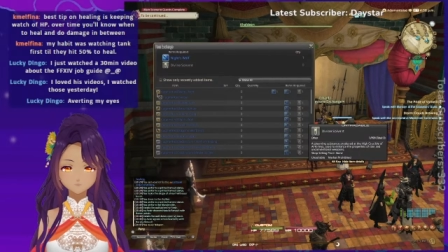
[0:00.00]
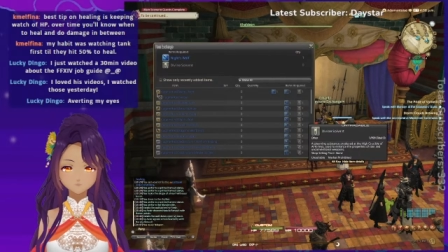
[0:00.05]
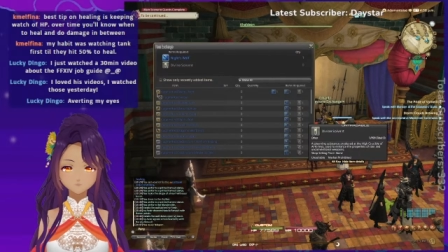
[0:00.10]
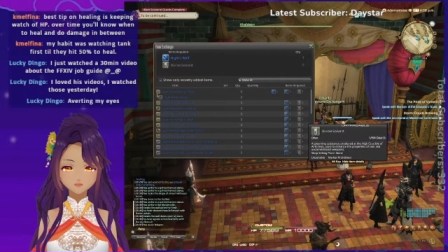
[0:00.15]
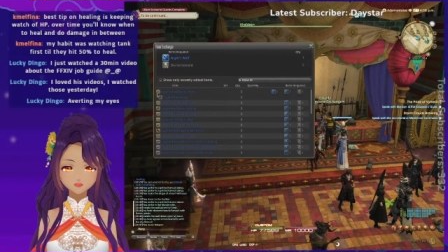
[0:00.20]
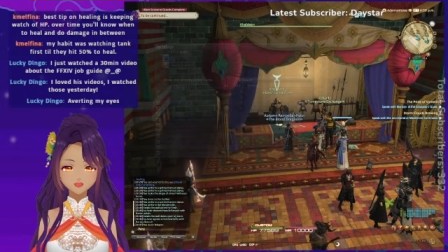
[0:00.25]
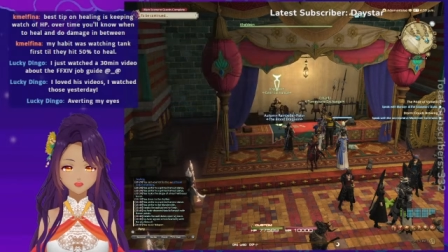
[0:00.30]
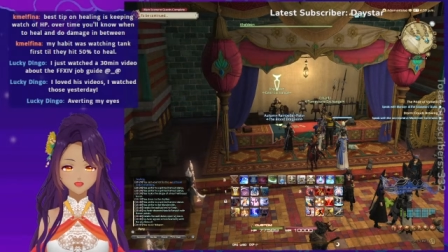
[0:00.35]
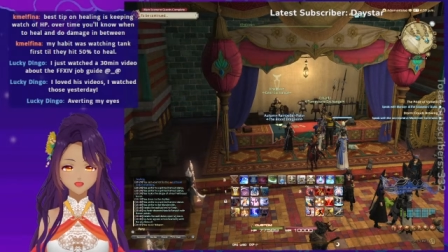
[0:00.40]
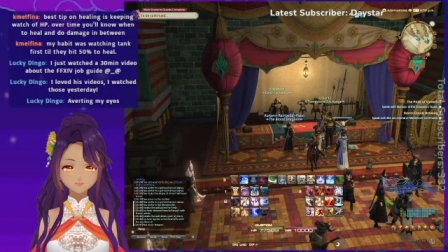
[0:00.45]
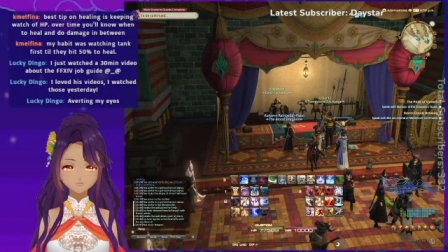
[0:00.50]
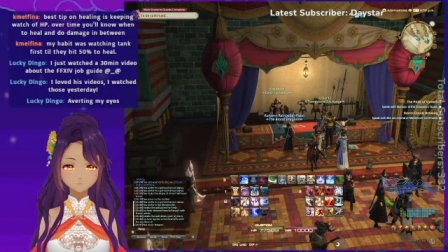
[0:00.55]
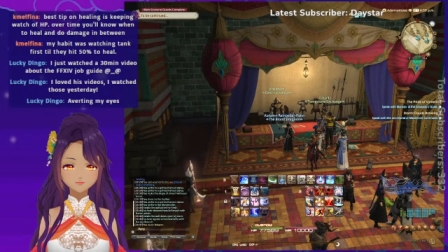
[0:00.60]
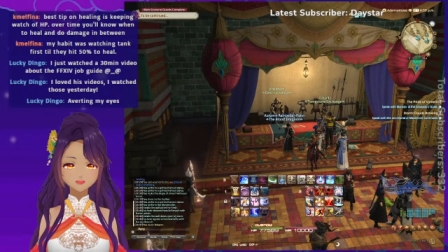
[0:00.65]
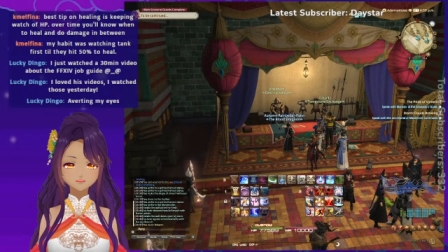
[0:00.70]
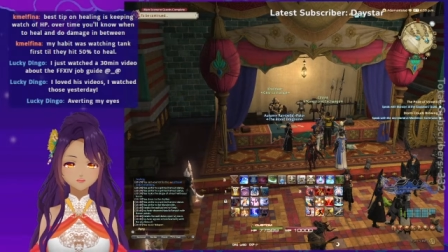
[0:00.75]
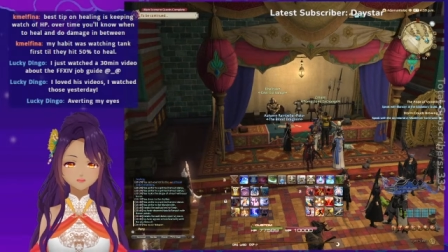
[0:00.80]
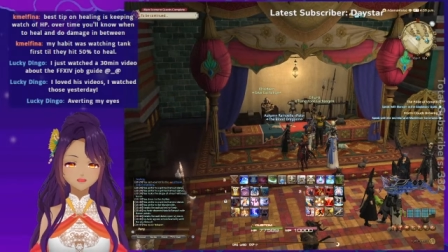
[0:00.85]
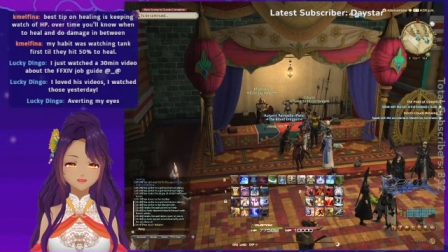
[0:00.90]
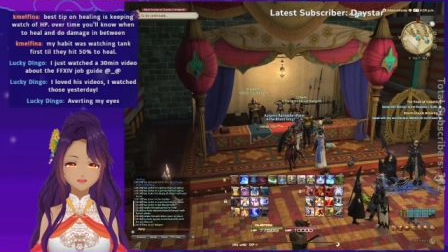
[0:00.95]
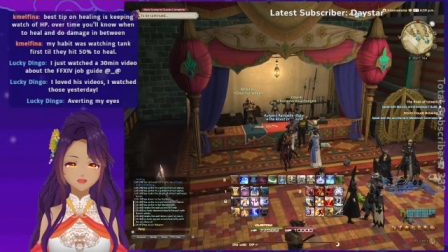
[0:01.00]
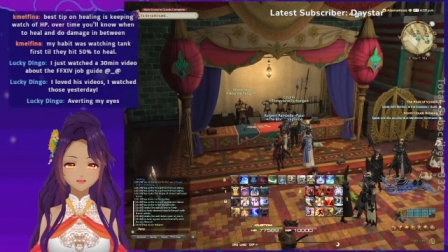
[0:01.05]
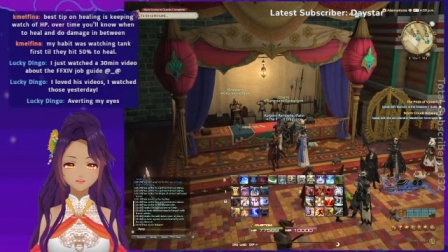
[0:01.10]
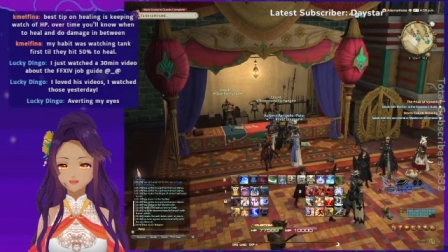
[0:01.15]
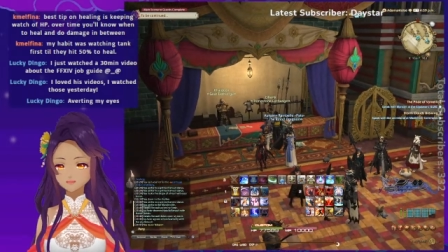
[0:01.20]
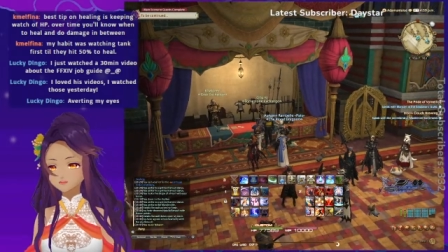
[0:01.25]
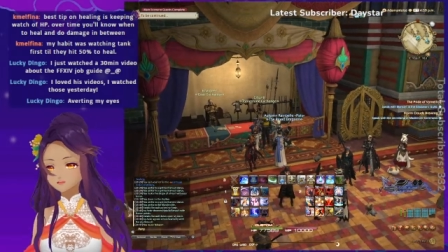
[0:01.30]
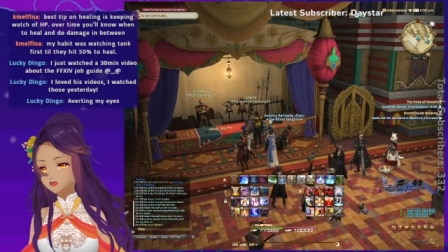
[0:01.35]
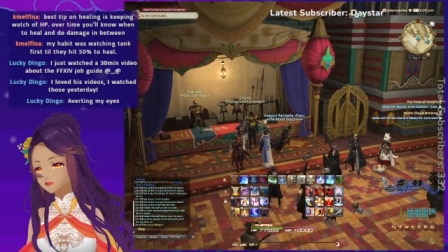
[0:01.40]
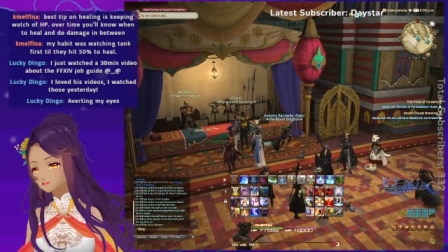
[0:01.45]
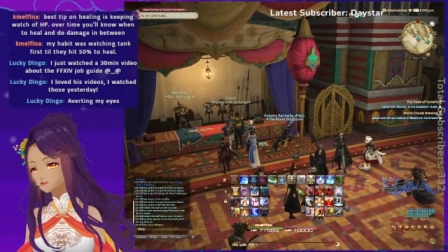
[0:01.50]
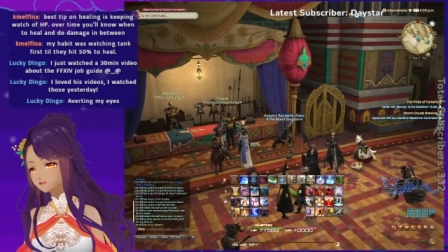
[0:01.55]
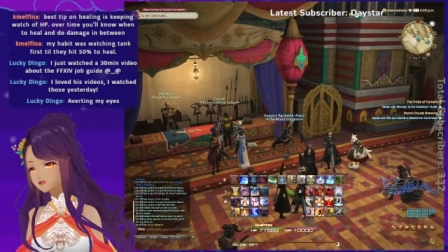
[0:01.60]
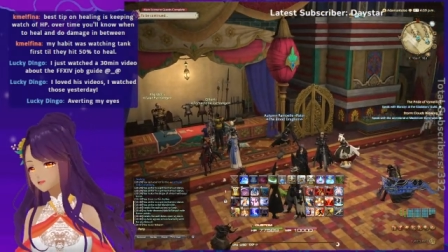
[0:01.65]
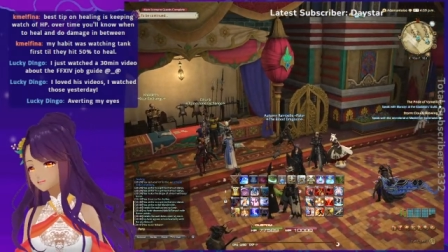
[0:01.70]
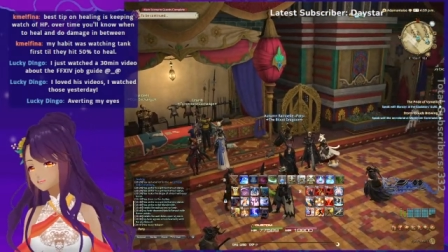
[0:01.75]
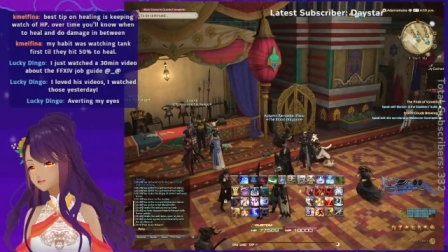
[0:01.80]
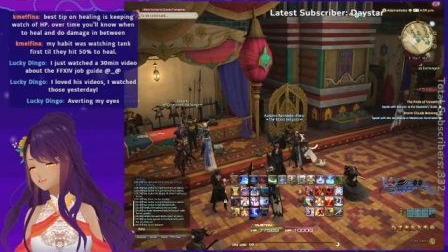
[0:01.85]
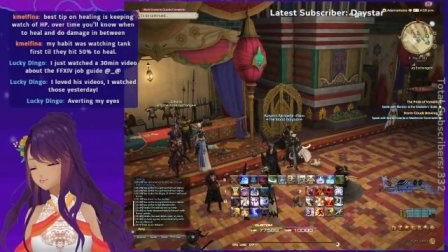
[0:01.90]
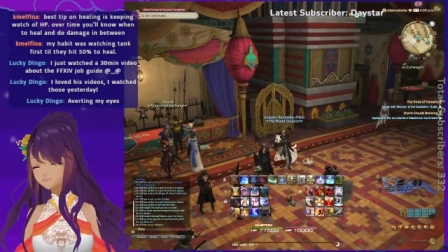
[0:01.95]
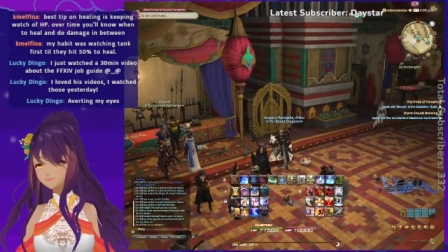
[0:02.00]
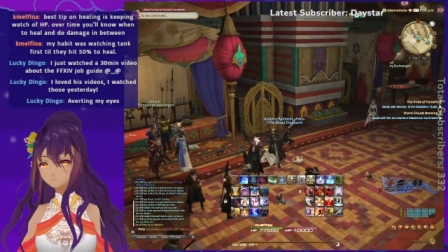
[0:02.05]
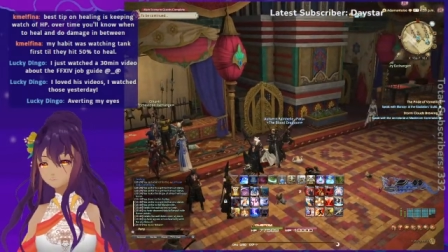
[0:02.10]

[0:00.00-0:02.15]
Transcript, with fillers: Divine Solvent, got it. Going to go get it.